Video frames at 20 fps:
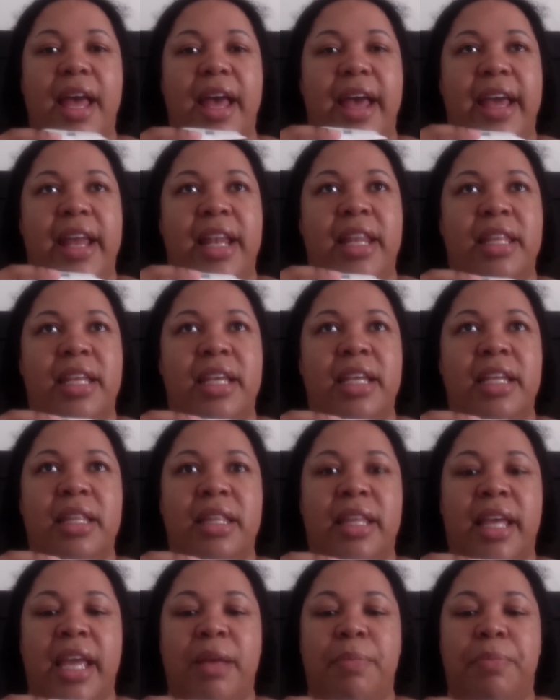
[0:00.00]
And then
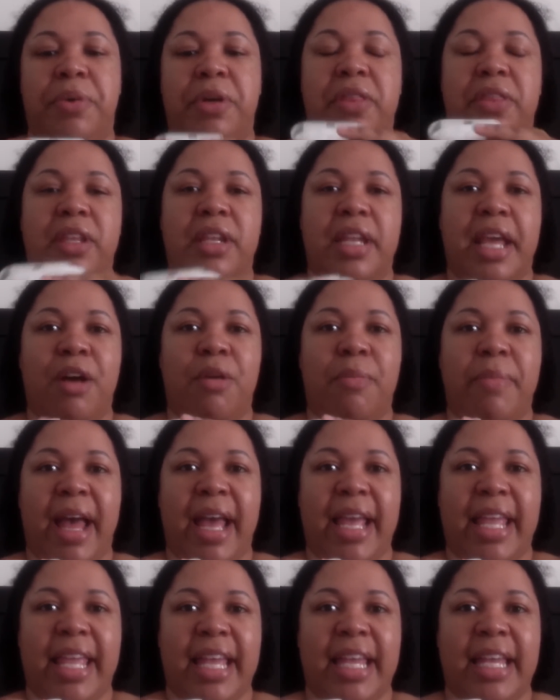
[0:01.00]
they put the nail
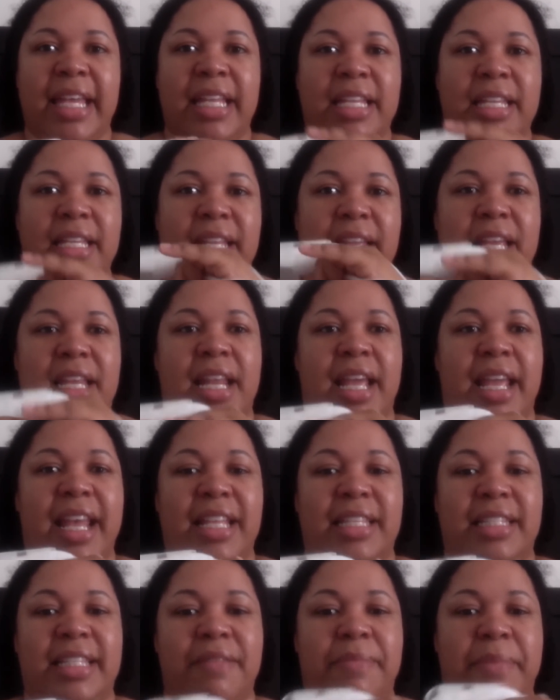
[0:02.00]
back in, and I
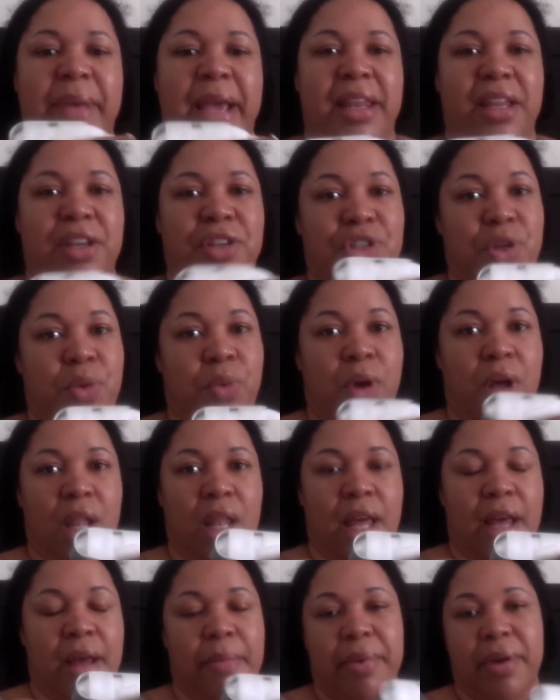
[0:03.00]
guess they bandage you
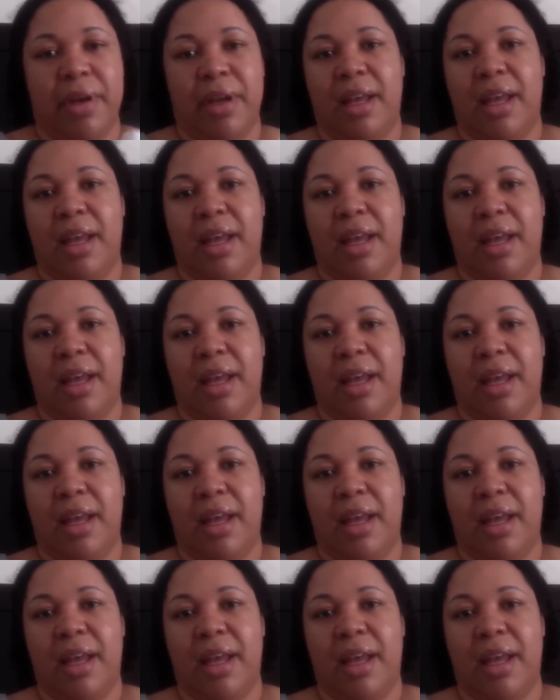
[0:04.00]
all up.